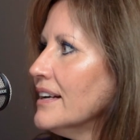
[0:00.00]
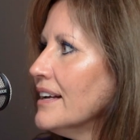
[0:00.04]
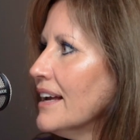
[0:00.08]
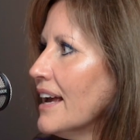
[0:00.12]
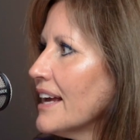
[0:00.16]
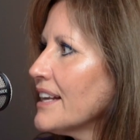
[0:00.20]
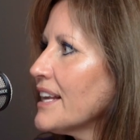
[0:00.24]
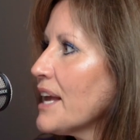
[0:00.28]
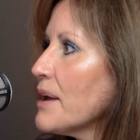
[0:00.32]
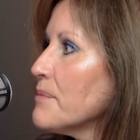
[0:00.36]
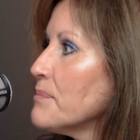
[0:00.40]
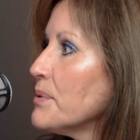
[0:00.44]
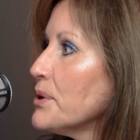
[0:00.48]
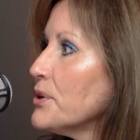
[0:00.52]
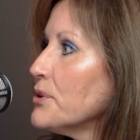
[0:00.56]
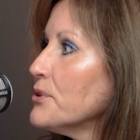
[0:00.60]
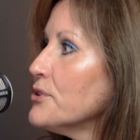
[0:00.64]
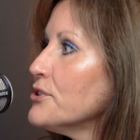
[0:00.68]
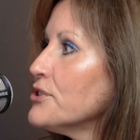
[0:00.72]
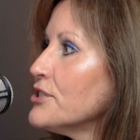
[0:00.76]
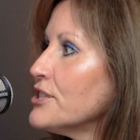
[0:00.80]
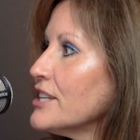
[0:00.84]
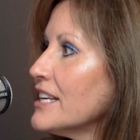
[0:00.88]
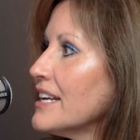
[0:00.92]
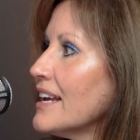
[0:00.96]
It can be
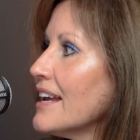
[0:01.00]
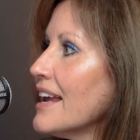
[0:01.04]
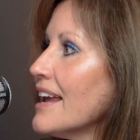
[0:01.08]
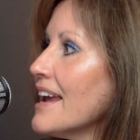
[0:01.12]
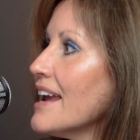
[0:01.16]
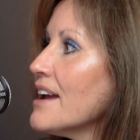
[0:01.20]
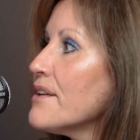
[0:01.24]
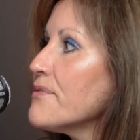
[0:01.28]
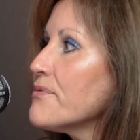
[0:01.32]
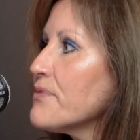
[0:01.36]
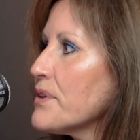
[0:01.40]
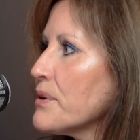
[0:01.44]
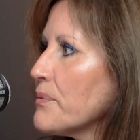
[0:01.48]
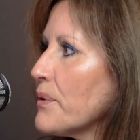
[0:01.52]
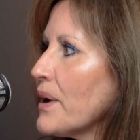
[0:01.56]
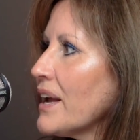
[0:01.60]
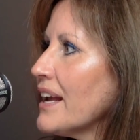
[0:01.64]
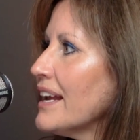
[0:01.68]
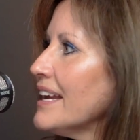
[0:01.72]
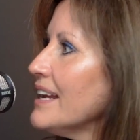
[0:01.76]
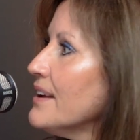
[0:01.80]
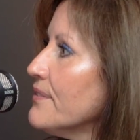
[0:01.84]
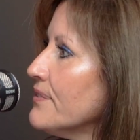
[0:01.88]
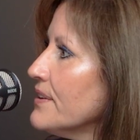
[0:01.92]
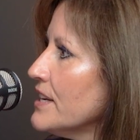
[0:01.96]
used everywhere,
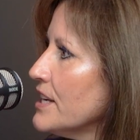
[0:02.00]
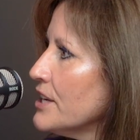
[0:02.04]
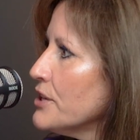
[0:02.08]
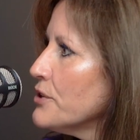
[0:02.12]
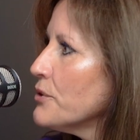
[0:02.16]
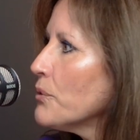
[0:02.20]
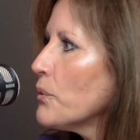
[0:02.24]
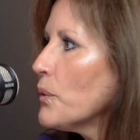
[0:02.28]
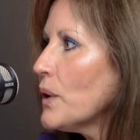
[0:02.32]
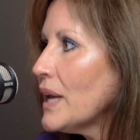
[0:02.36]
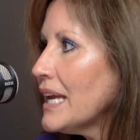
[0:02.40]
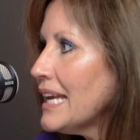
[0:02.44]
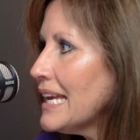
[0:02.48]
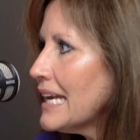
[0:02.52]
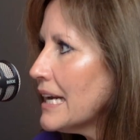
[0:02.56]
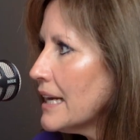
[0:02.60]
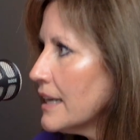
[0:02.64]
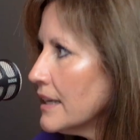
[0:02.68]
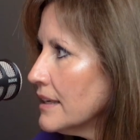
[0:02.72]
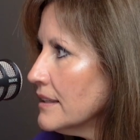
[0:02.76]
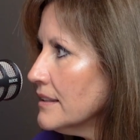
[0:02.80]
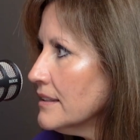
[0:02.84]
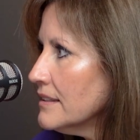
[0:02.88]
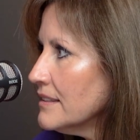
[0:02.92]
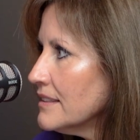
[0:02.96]
even in your
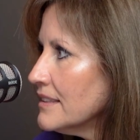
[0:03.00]
ear.